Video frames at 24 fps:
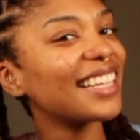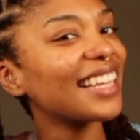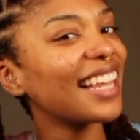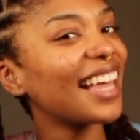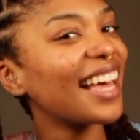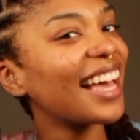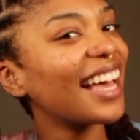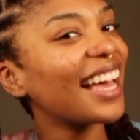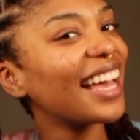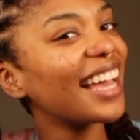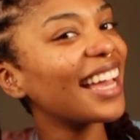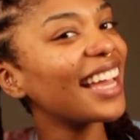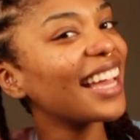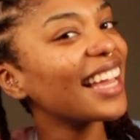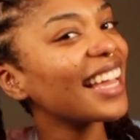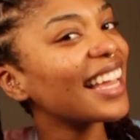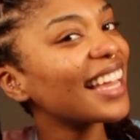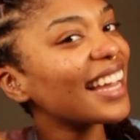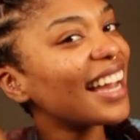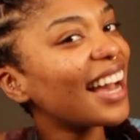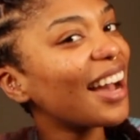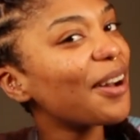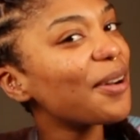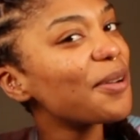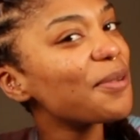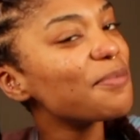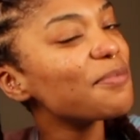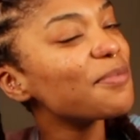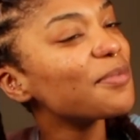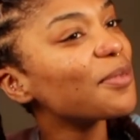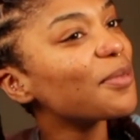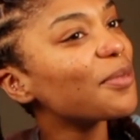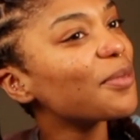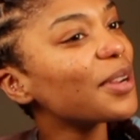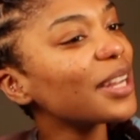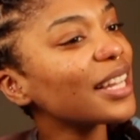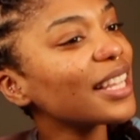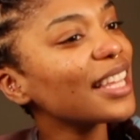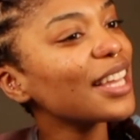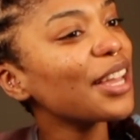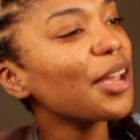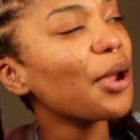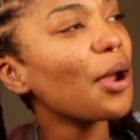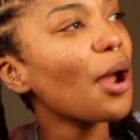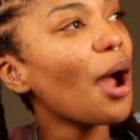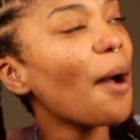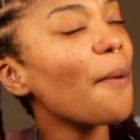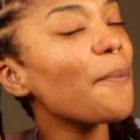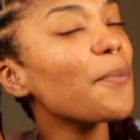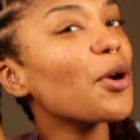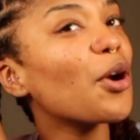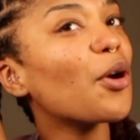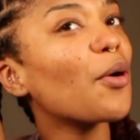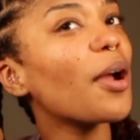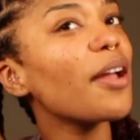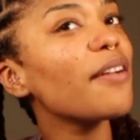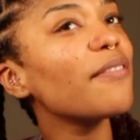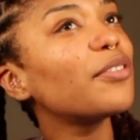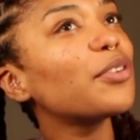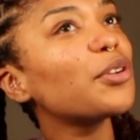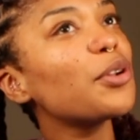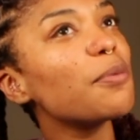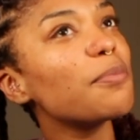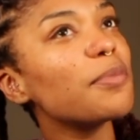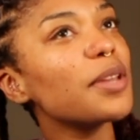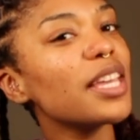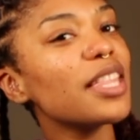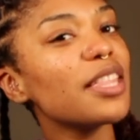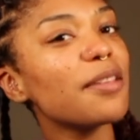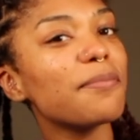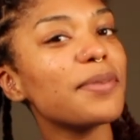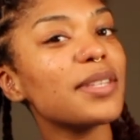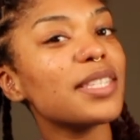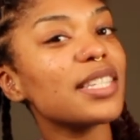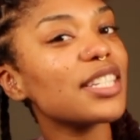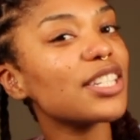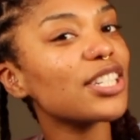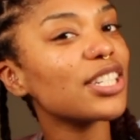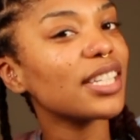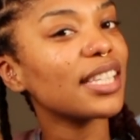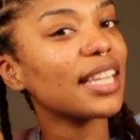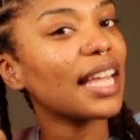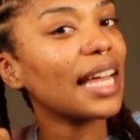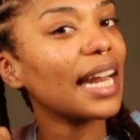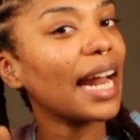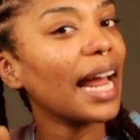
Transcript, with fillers: of like, I'm grateful to be in the position that I